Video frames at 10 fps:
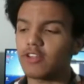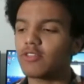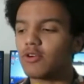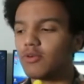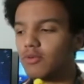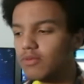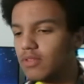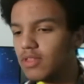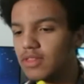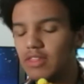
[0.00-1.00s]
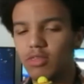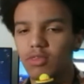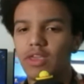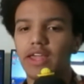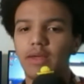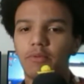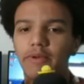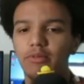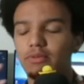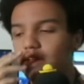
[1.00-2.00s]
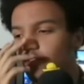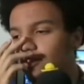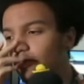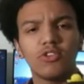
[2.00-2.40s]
So needless to say, it dampened my expectations.